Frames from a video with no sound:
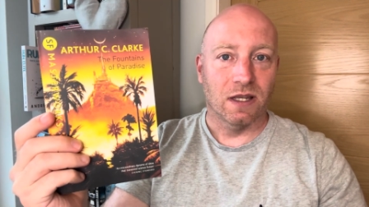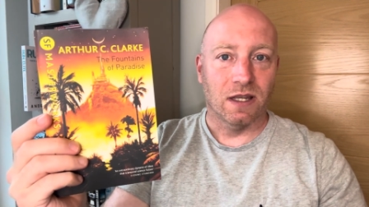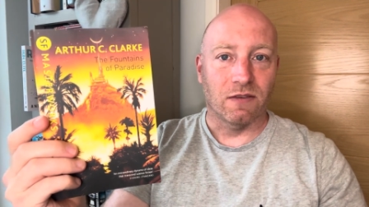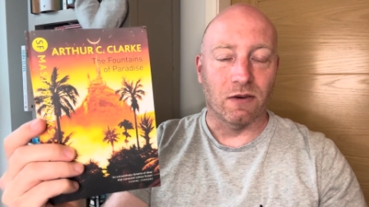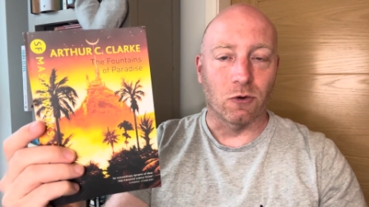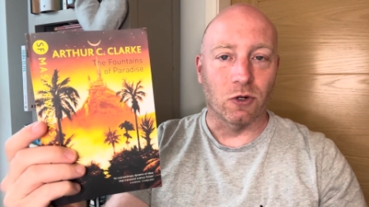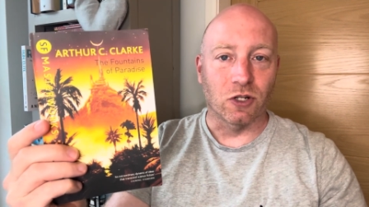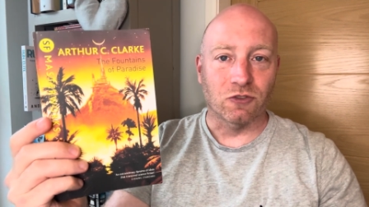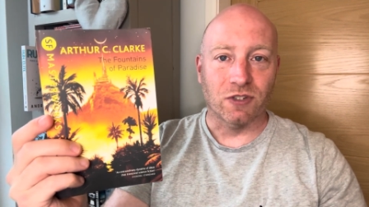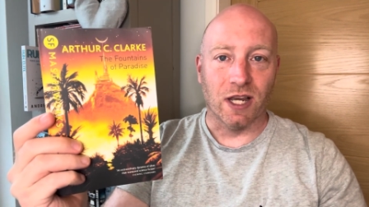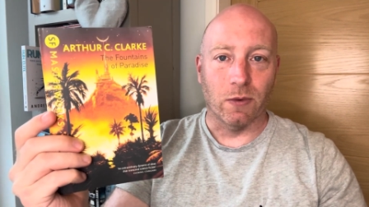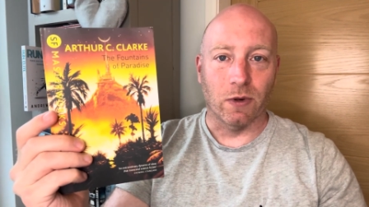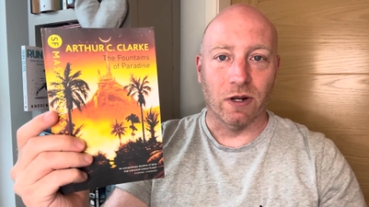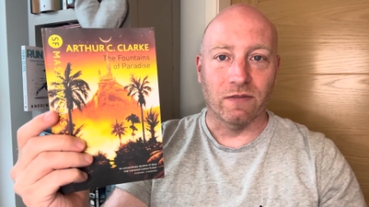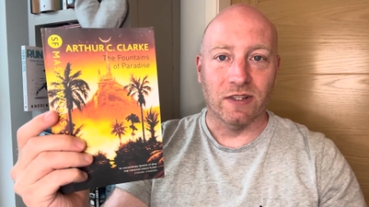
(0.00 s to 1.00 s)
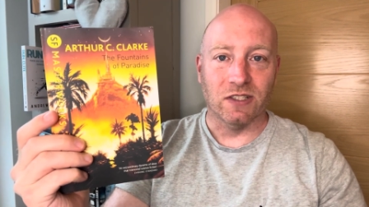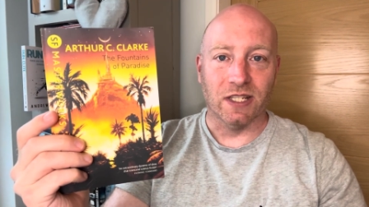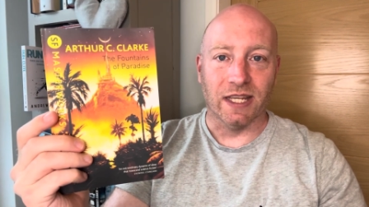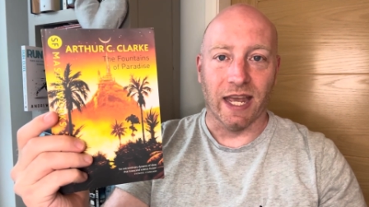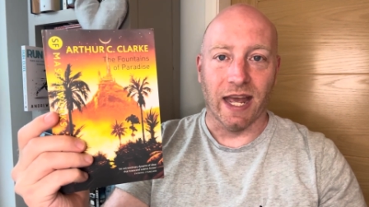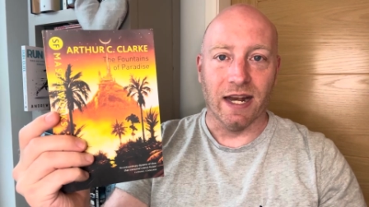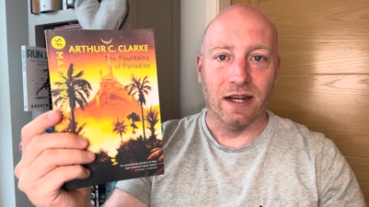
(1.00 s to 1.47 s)
If I'm going to try one of his
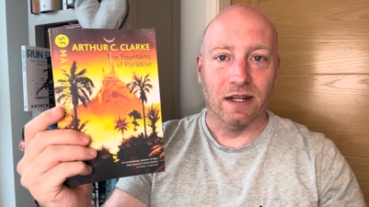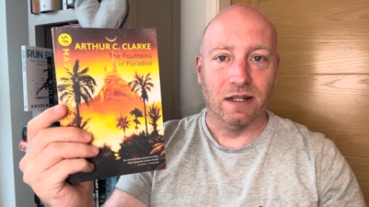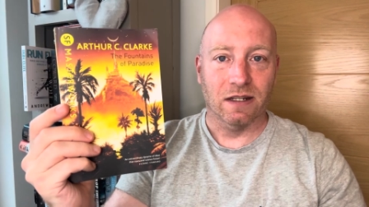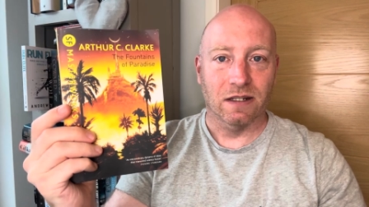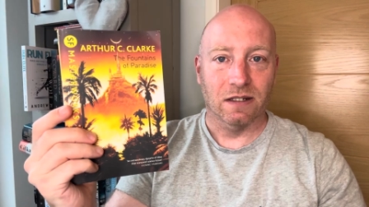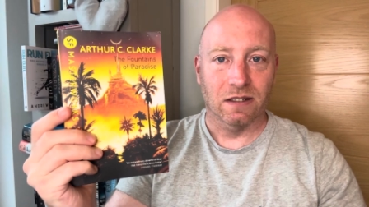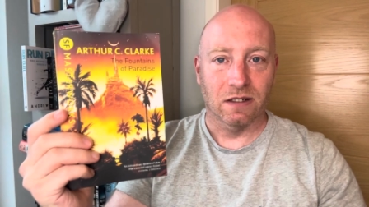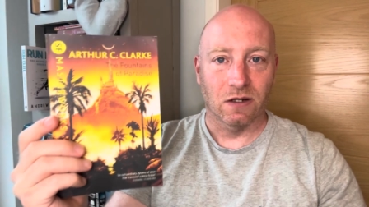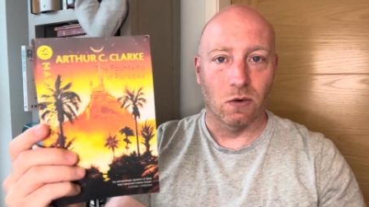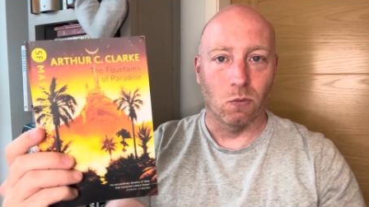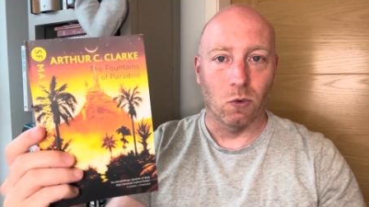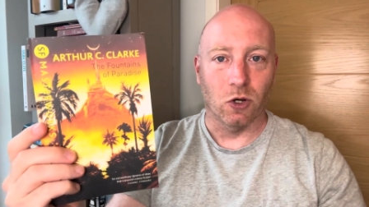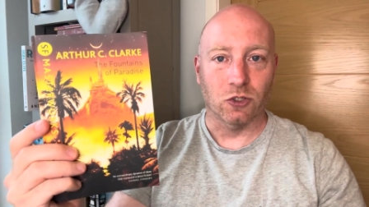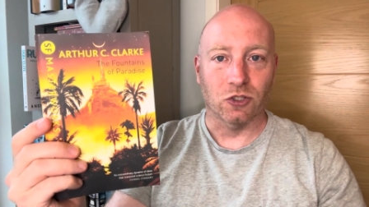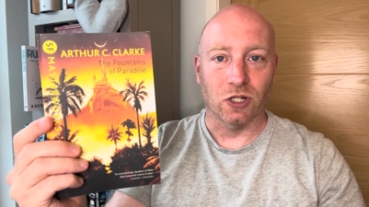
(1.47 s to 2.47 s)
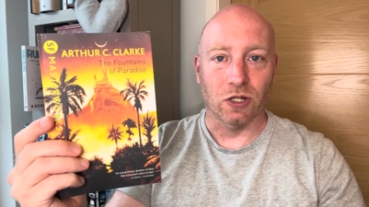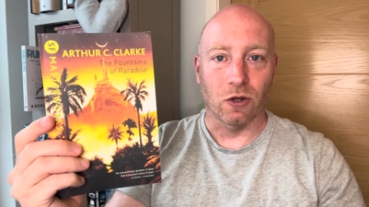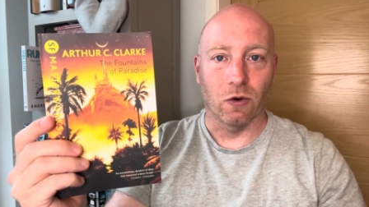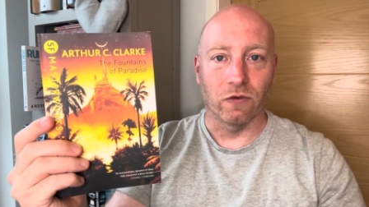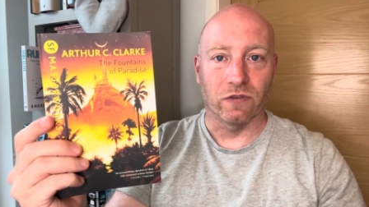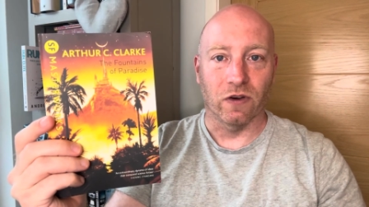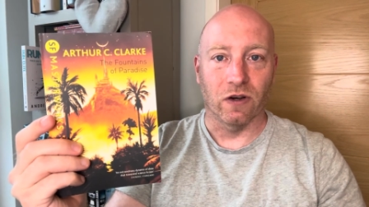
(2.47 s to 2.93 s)
again, what should I
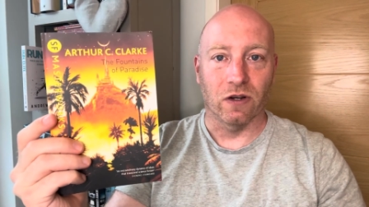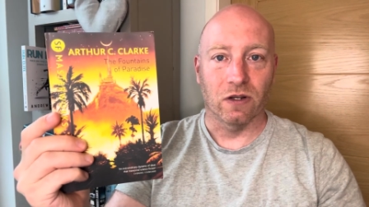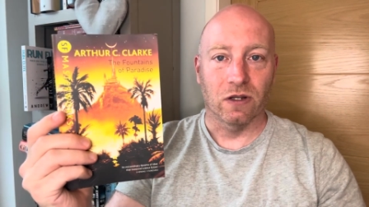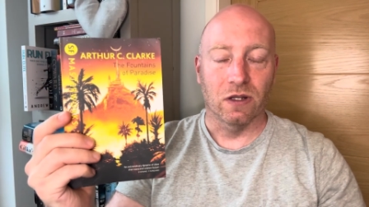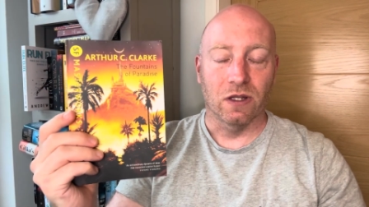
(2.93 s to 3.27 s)
go for?